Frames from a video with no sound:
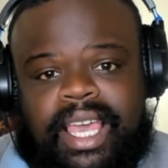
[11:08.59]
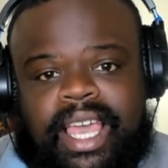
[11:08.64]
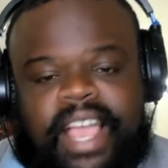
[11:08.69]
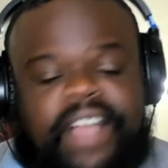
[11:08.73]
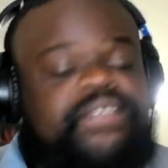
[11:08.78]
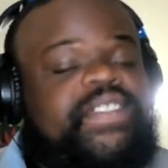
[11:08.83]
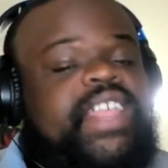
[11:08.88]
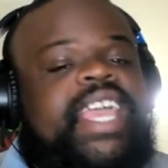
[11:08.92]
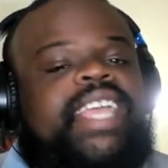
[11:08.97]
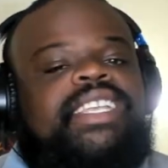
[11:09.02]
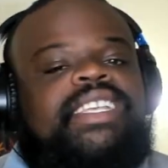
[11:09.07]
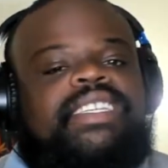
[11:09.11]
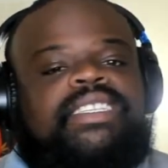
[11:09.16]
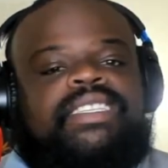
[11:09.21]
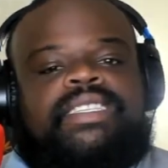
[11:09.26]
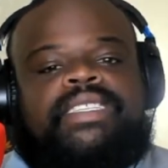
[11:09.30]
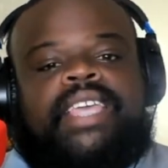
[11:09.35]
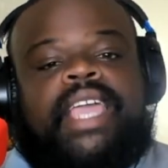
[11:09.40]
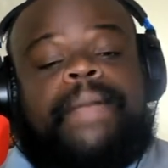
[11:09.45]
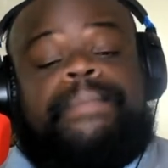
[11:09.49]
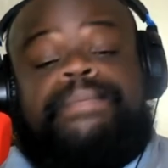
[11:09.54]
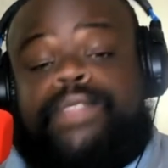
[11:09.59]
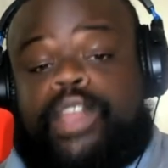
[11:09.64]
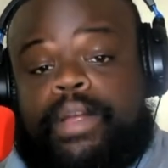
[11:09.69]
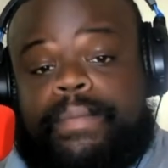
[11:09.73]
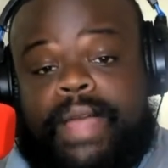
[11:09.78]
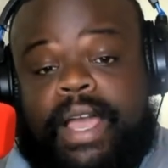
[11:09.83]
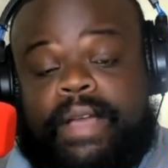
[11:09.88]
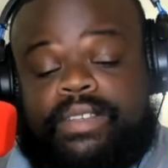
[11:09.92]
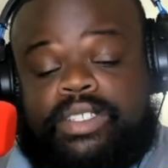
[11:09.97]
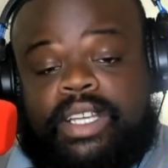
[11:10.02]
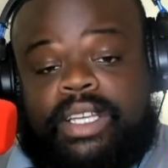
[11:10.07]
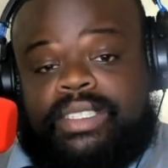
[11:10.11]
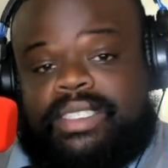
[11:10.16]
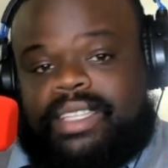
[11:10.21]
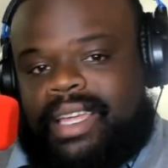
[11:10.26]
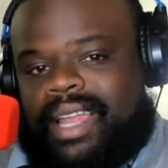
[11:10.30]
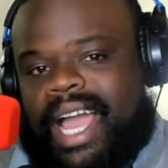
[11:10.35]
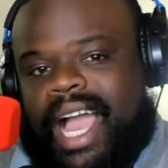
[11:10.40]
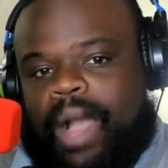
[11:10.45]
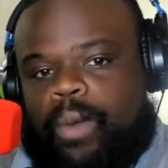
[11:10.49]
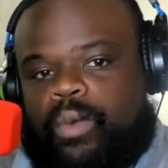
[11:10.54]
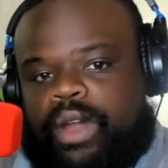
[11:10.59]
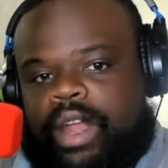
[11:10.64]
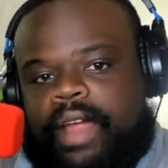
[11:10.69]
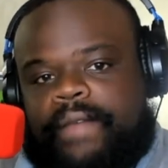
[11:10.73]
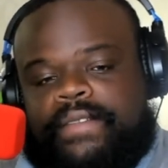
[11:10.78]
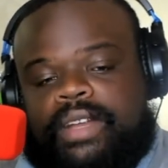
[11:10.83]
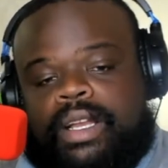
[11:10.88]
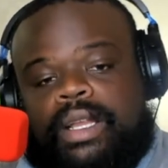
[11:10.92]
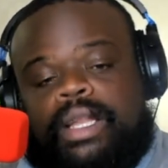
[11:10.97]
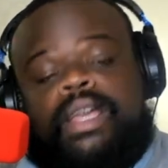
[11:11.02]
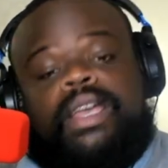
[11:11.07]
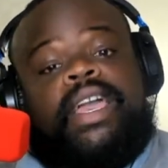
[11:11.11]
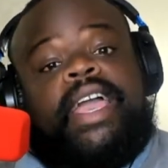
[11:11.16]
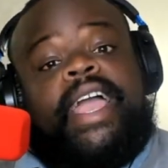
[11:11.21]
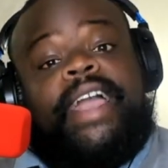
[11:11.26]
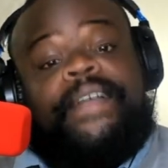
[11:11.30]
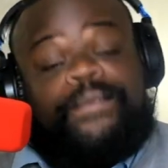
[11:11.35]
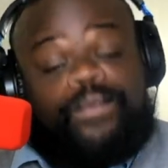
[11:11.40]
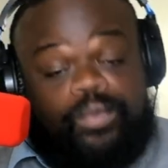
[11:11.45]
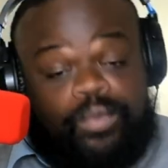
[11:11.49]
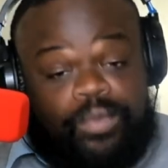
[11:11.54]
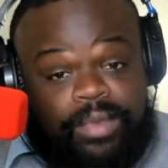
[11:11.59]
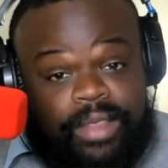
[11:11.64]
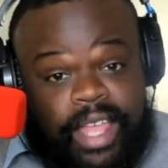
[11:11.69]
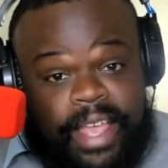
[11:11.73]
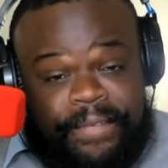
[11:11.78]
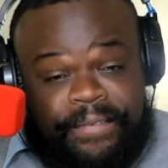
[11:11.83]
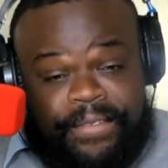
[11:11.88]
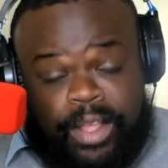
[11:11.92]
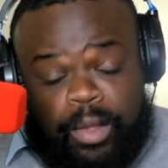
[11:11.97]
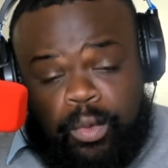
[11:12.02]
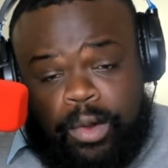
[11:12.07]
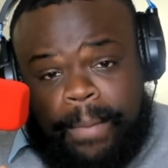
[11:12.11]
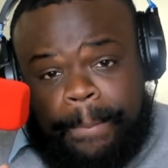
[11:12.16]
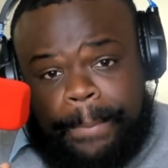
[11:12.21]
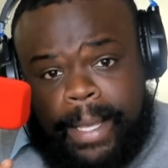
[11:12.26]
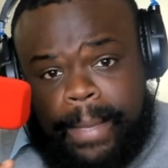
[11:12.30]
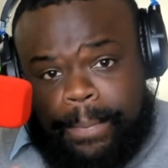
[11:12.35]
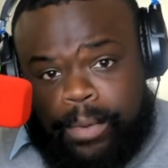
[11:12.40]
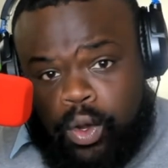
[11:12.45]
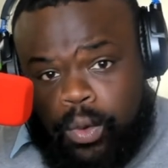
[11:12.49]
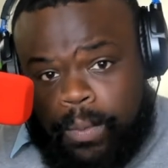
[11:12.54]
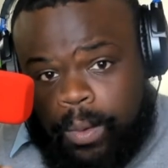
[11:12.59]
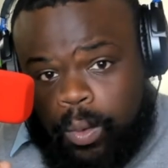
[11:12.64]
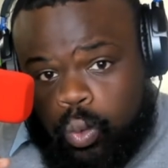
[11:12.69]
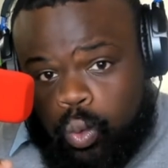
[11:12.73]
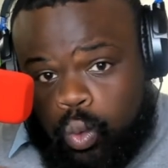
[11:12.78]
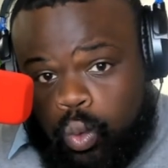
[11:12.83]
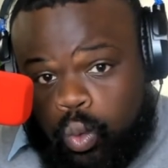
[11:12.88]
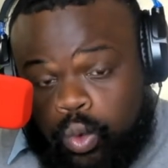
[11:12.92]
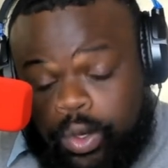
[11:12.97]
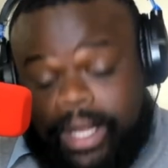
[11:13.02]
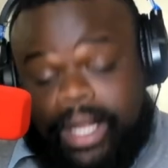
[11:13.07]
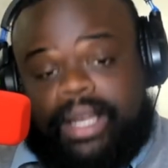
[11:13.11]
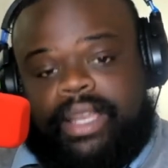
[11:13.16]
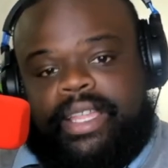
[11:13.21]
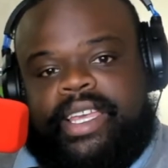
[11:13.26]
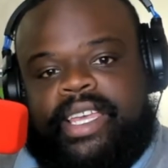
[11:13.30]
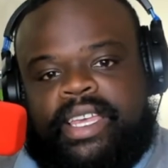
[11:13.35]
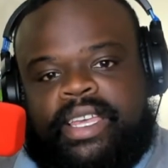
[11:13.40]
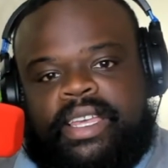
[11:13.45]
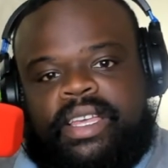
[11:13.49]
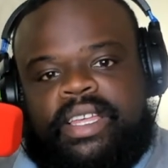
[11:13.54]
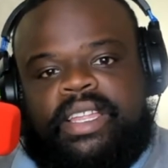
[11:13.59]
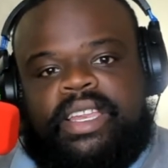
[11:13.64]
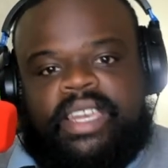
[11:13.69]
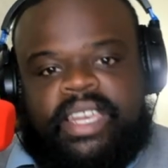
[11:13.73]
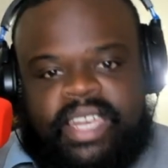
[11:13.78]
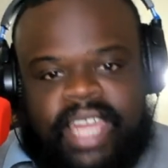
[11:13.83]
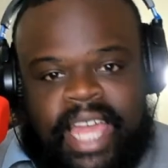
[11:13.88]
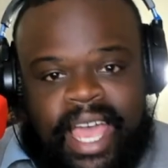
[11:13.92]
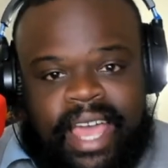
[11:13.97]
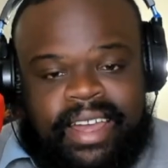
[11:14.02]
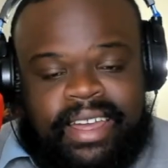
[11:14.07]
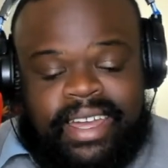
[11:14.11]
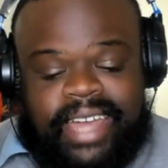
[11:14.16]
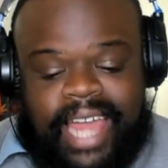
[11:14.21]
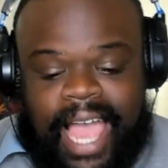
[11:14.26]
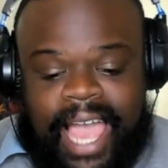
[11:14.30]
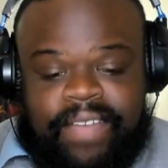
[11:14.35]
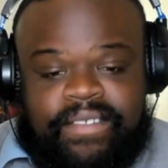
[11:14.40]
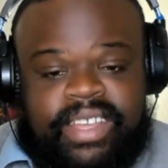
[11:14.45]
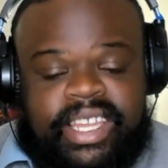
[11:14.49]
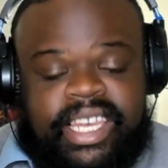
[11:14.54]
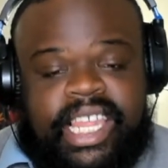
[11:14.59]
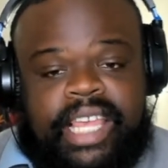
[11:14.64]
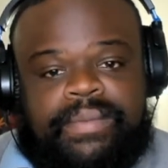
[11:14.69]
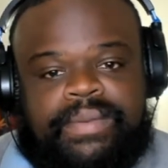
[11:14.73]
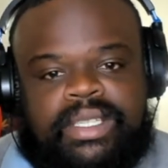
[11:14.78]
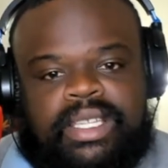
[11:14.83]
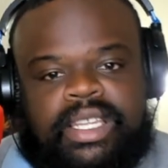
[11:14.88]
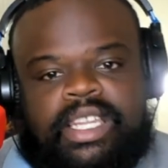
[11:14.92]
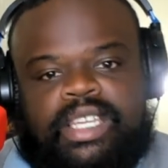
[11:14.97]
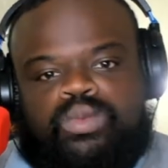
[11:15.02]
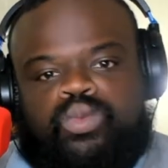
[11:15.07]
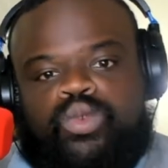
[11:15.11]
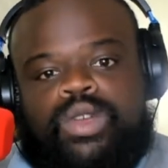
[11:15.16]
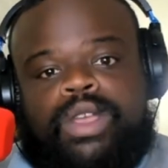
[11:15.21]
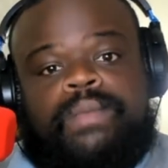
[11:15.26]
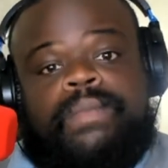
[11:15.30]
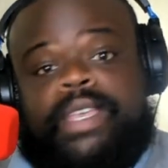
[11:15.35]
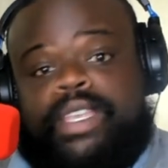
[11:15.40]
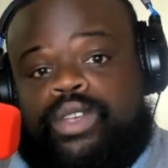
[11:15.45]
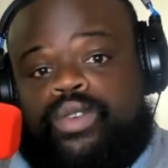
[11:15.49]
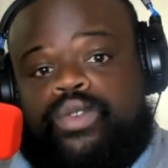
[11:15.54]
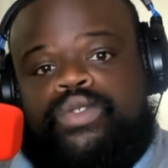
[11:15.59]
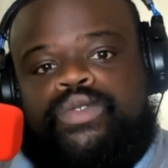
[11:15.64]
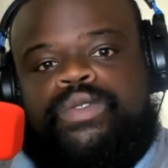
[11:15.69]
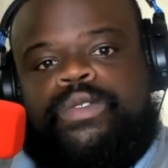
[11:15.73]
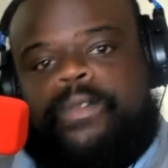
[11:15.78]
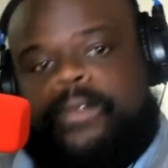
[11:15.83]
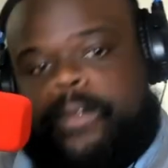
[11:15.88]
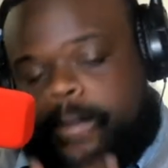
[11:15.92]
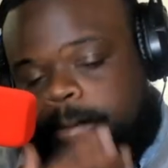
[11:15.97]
if they just kept their mouth shut and said, ah, whatever, if if there weren't people who were really that diving deep into this, we'd be screwed,